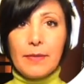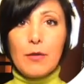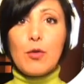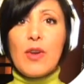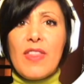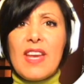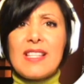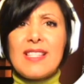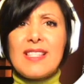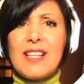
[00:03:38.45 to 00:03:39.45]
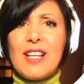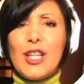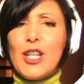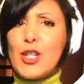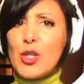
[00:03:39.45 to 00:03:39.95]
For this,
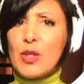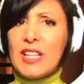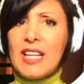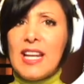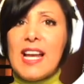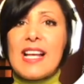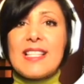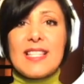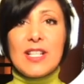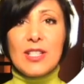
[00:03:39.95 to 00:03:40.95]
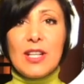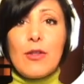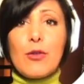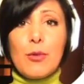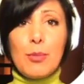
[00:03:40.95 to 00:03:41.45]
usually a certain
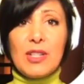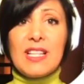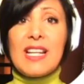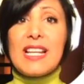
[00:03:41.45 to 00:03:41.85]
throughput